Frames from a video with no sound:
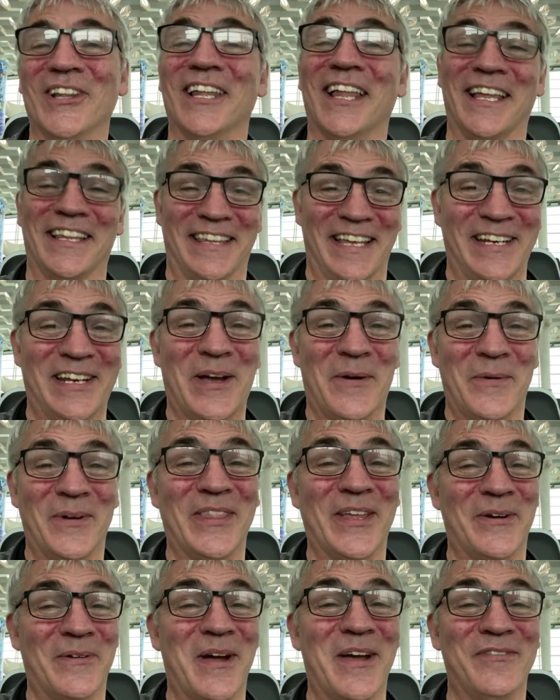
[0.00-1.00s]
like, they know when
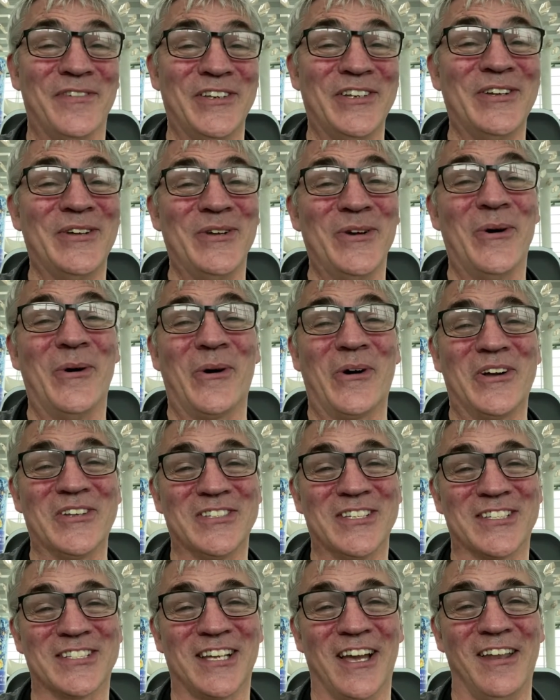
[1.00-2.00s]
they arrive in New York, because
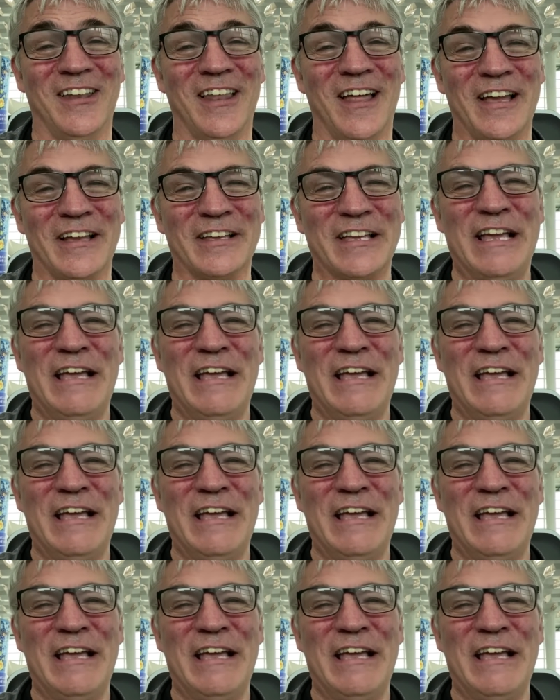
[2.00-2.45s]
it's kind of like,